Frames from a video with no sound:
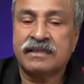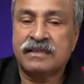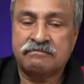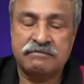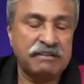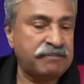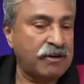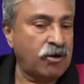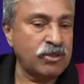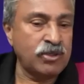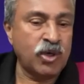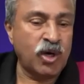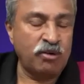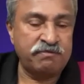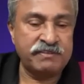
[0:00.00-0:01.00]
We found
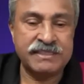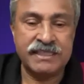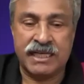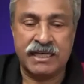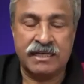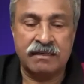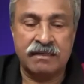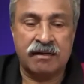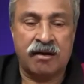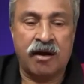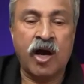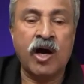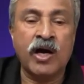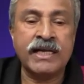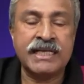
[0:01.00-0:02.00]
no physical
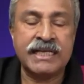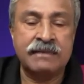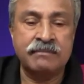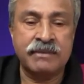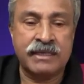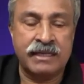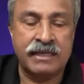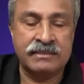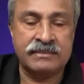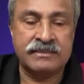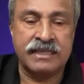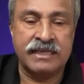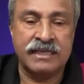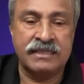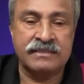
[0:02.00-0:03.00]
or chemical
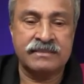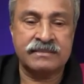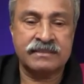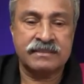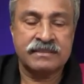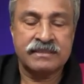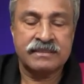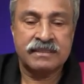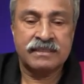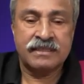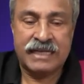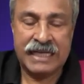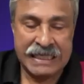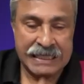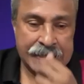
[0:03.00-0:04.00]
change
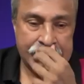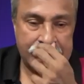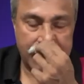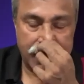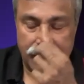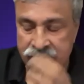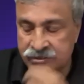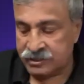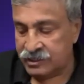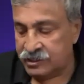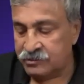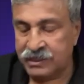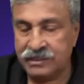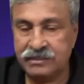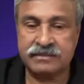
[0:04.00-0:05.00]
in the
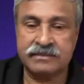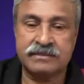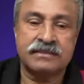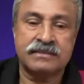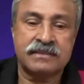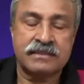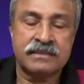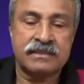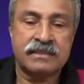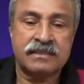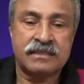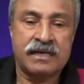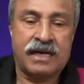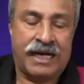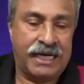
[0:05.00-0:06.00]
constituents.
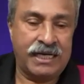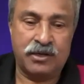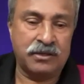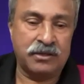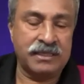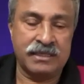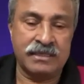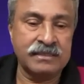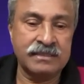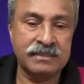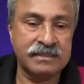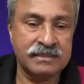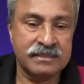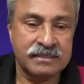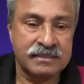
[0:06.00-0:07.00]
Hydrogen
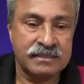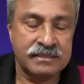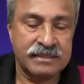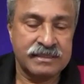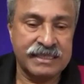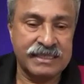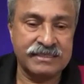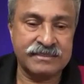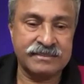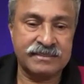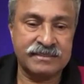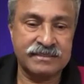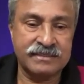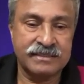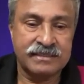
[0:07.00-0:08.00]
is
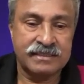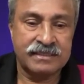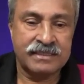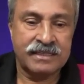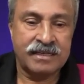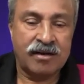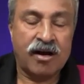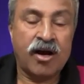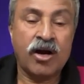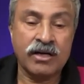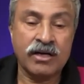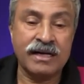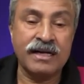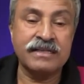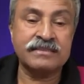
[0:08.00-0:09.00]

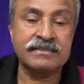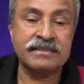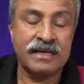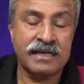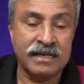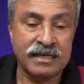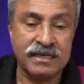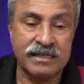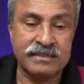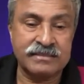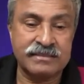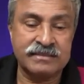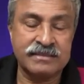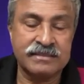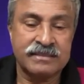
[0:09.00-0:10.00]
odorless, colorless,
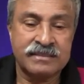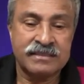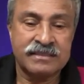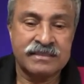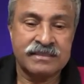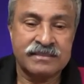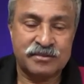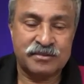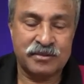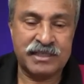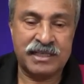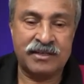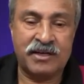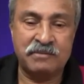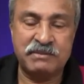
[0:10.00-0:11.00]
so
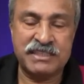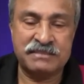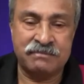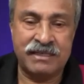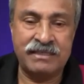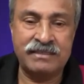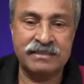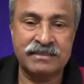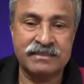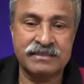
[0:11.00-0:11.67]
cannot be smelt.